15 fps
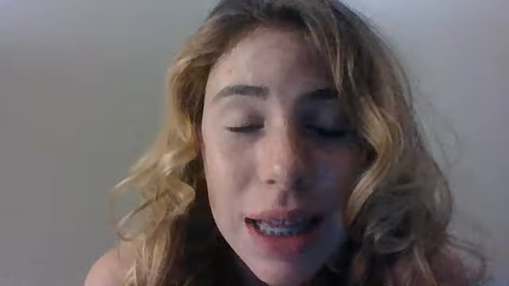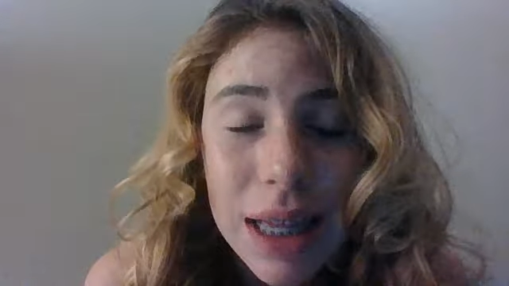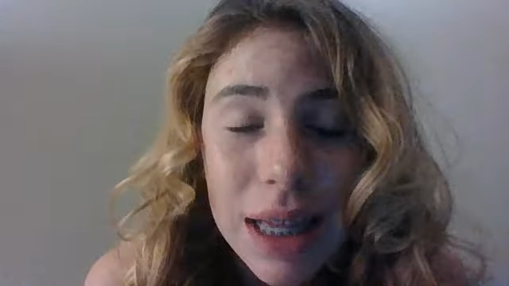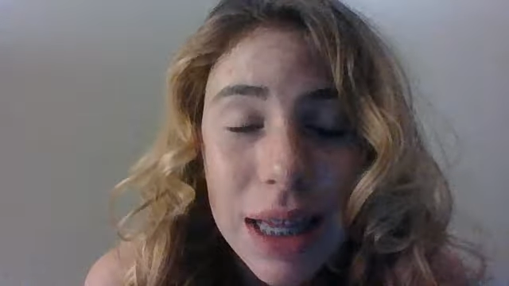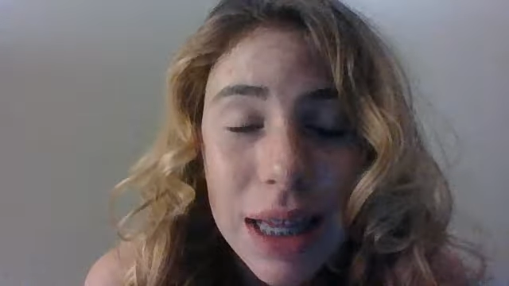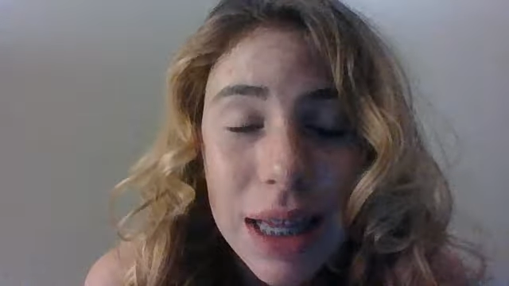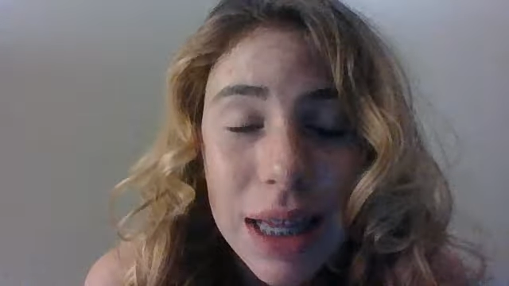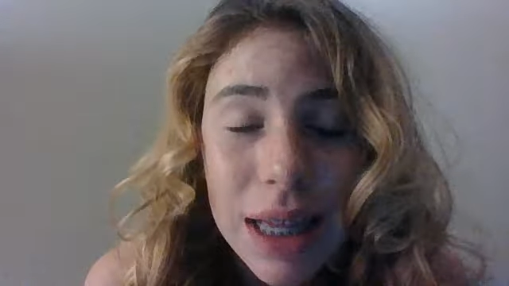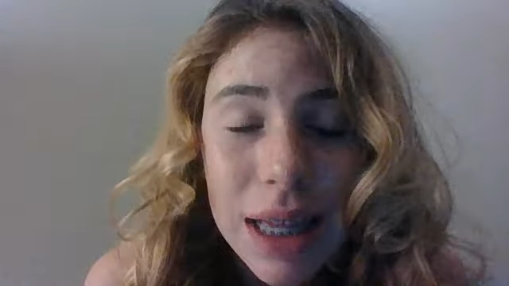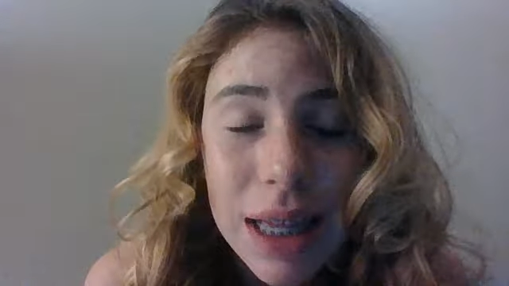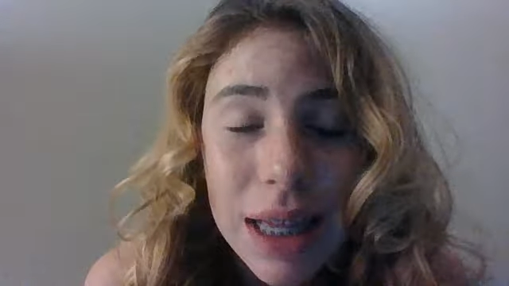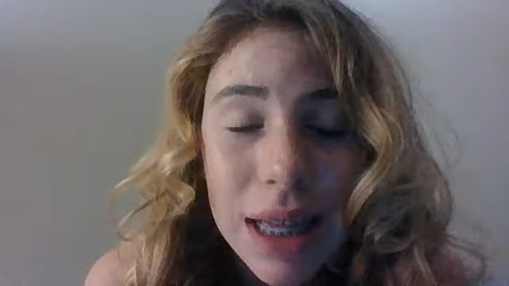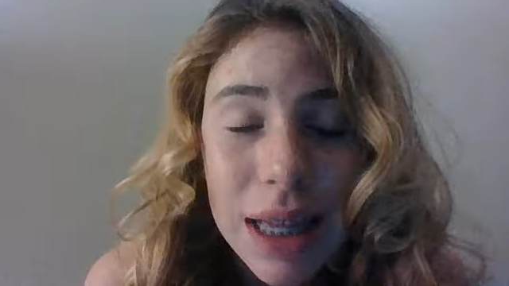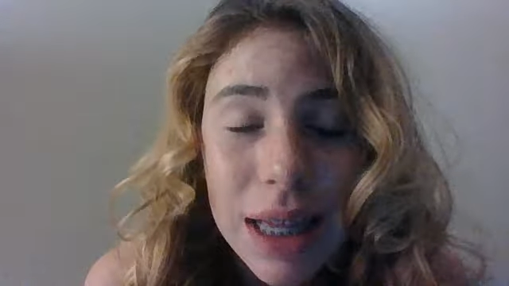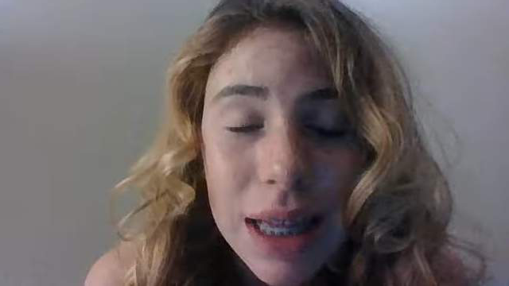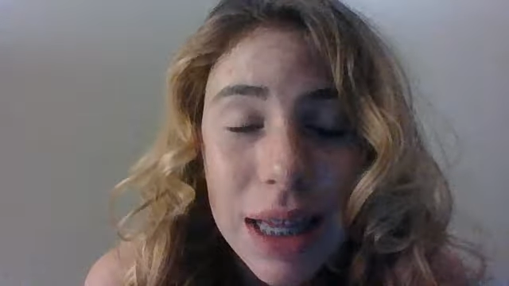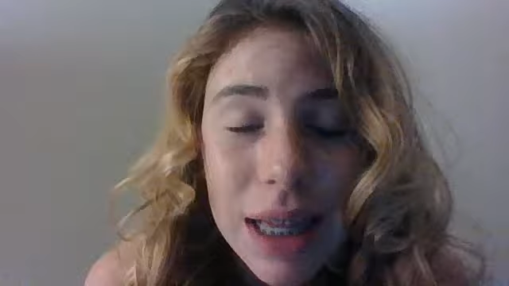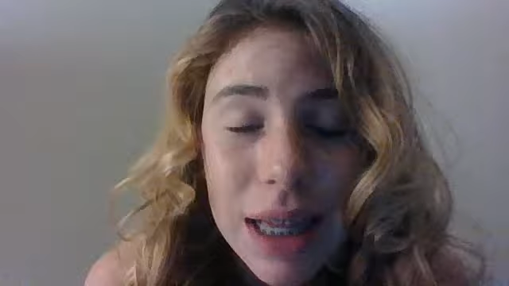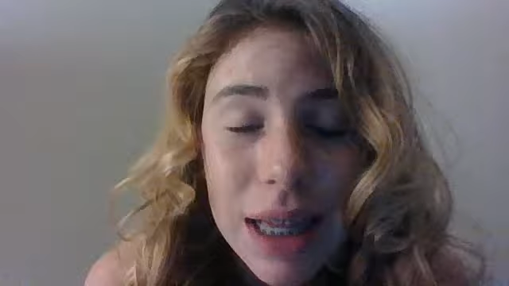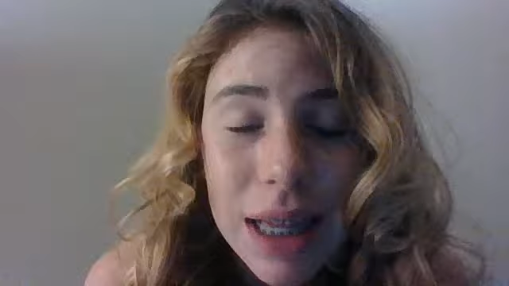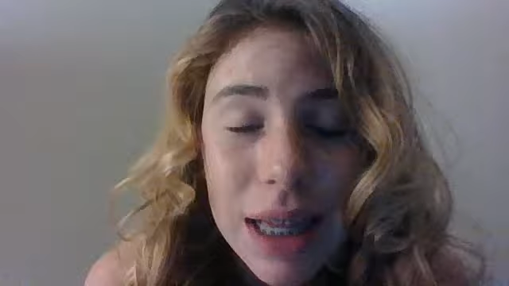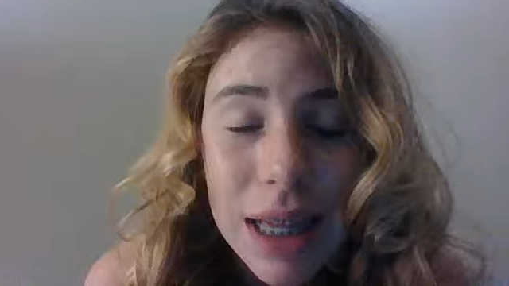in choir,
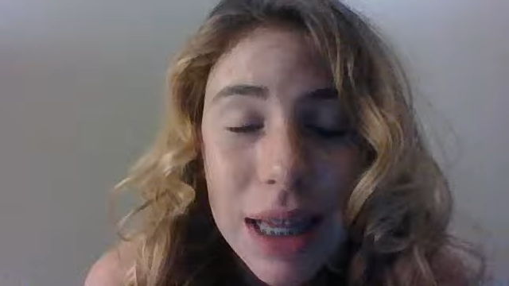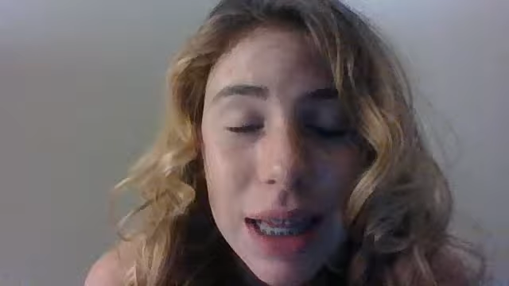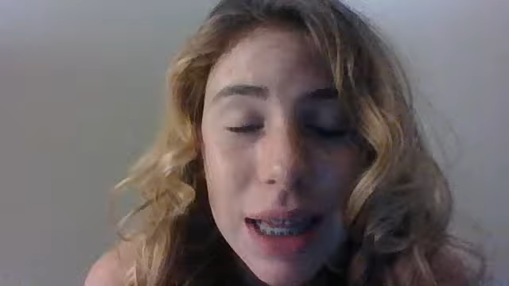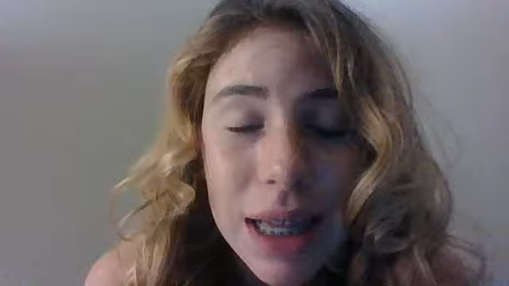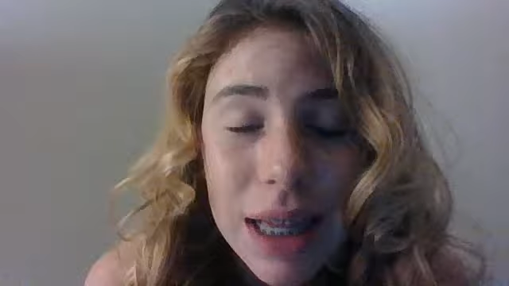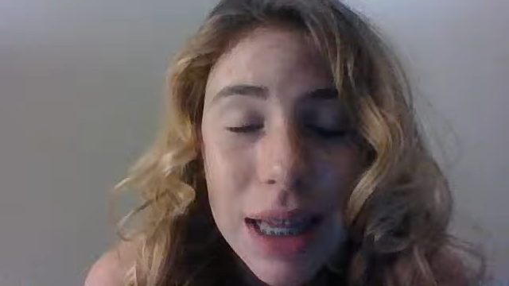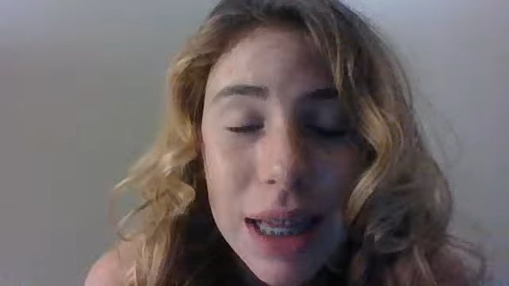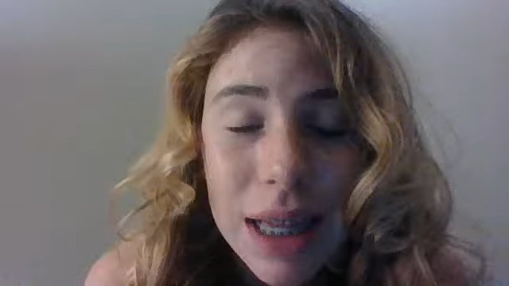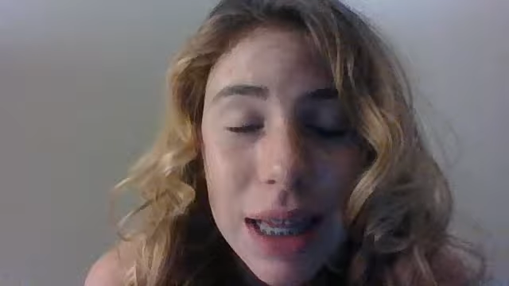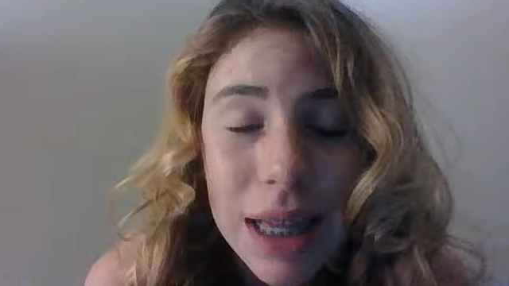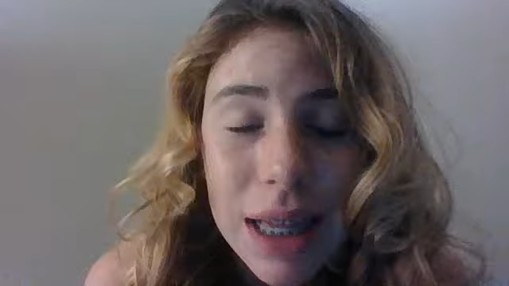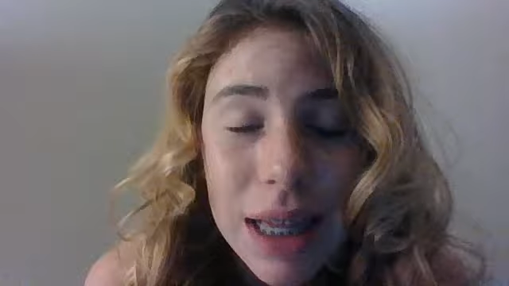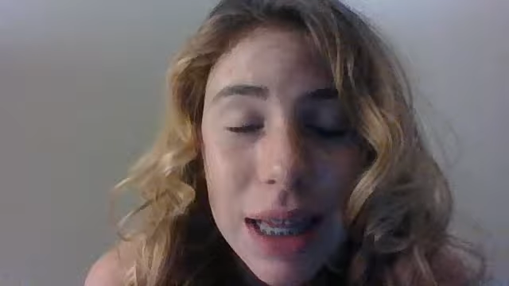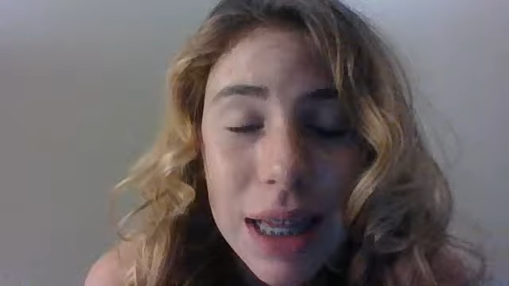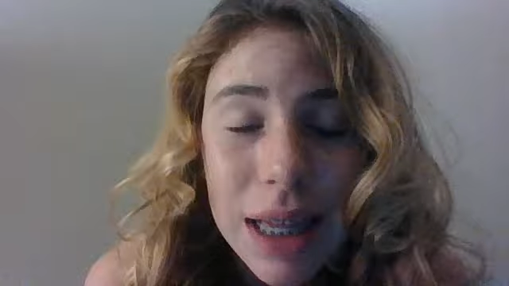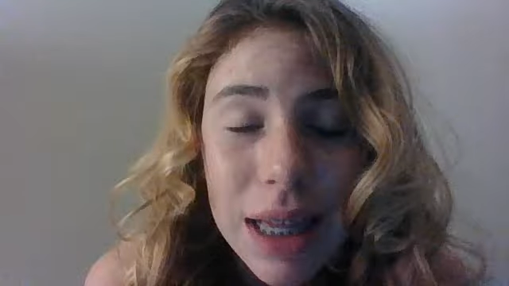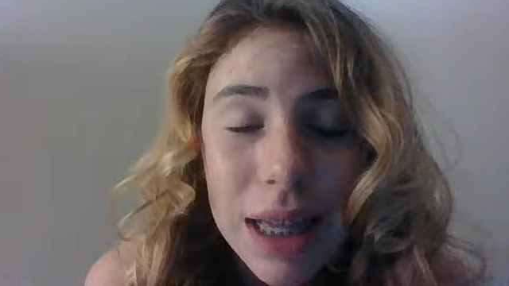and and so,